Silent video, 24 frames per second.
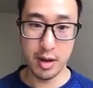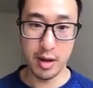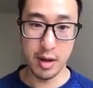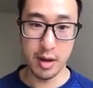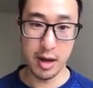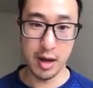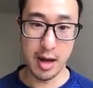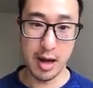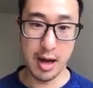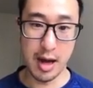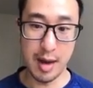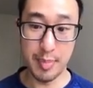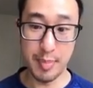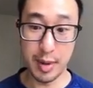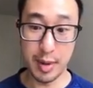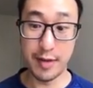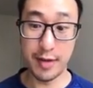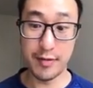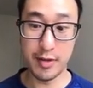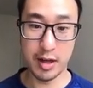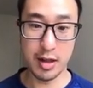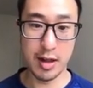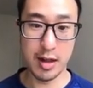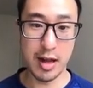I believe
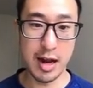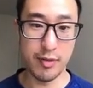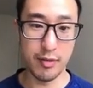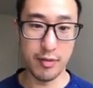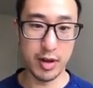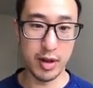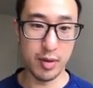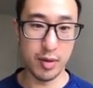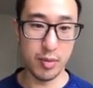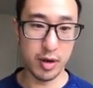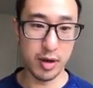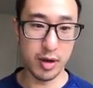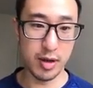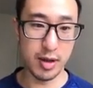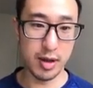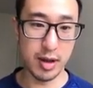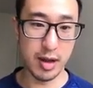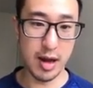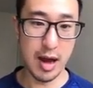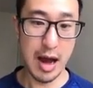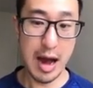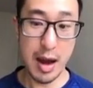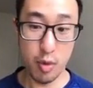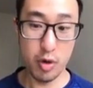the client really
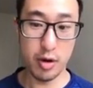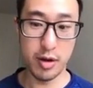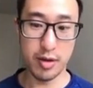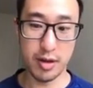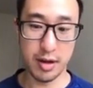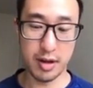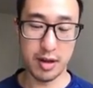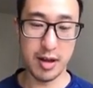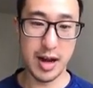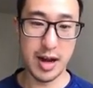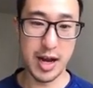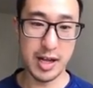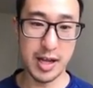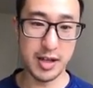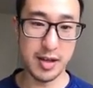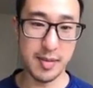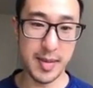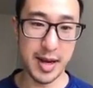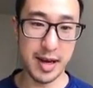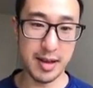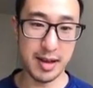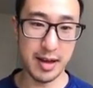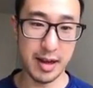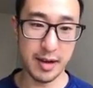I wanted the client to
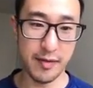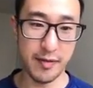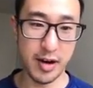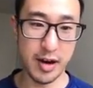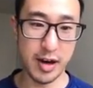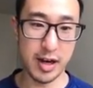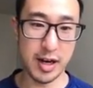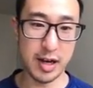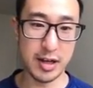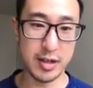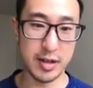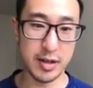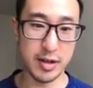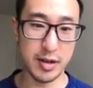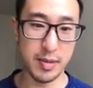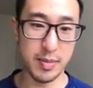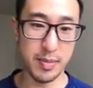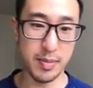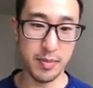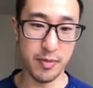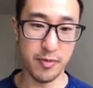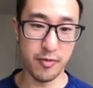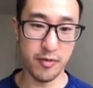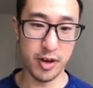make like a very
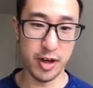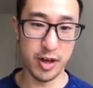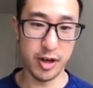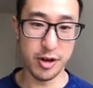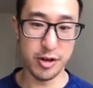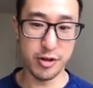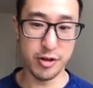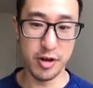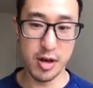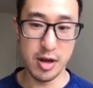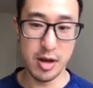custom video,